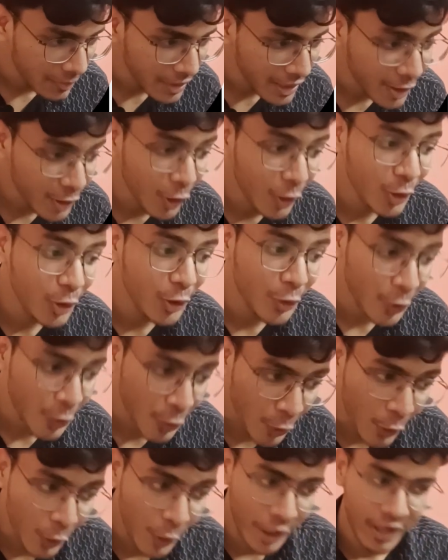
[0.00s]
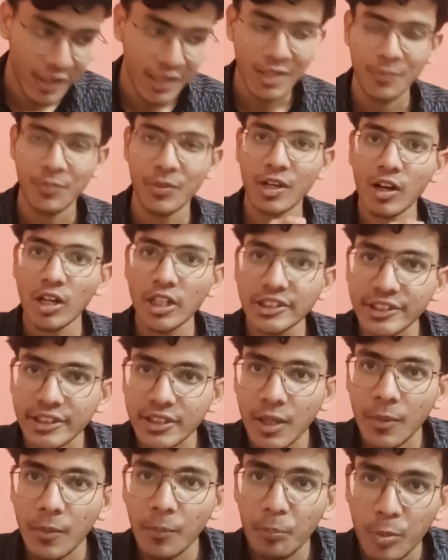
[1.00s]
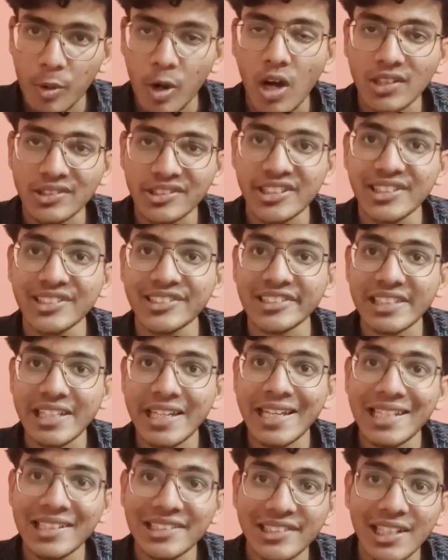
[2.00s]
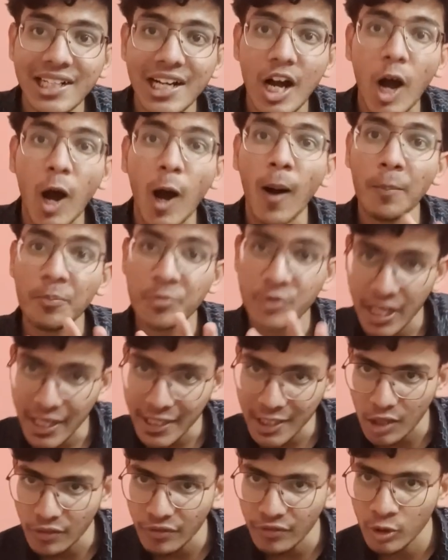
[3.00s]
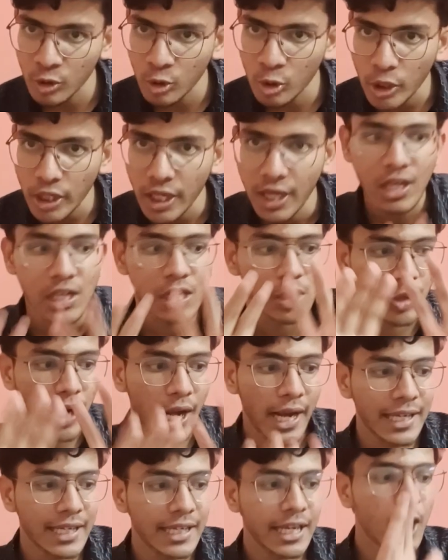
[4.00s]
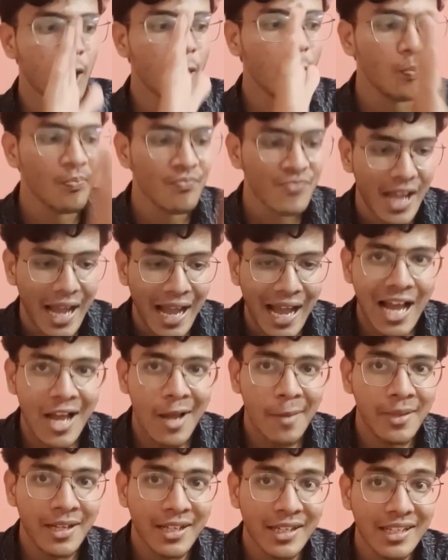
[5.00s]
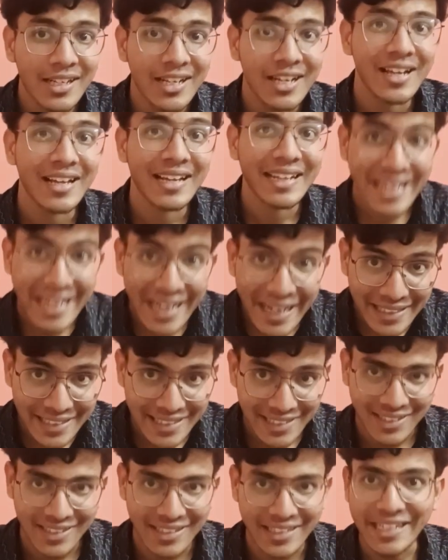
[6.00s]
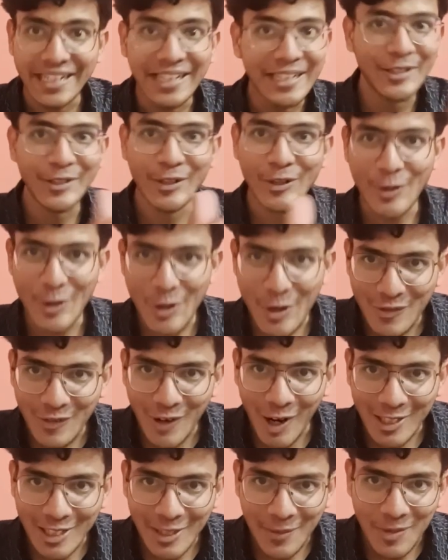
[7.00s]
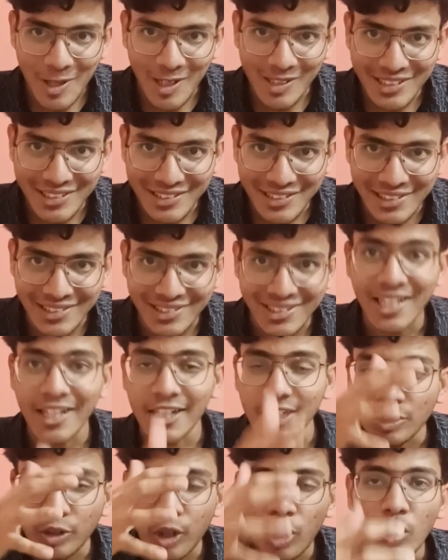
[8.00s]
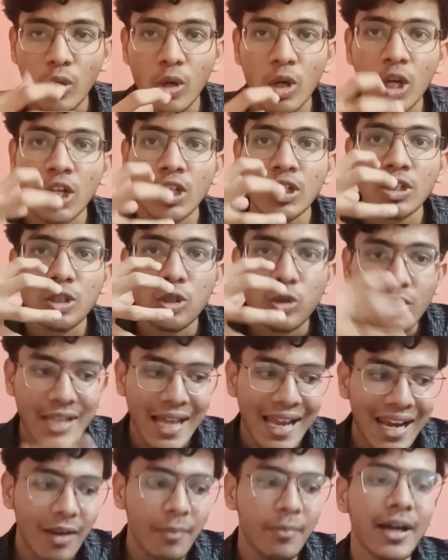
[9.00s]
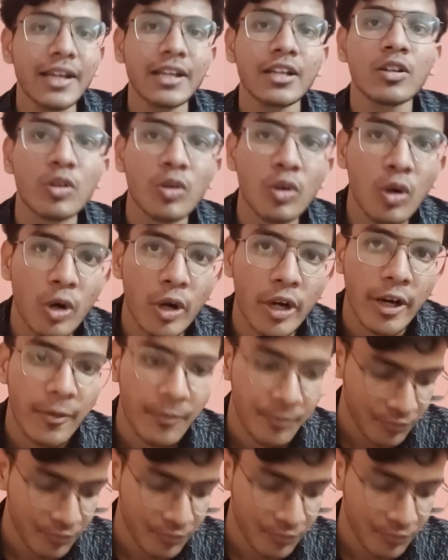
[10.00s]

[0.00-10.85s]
me go to node, because process is a object of node. Right now I am in git don't know what a process is. So to tell my node,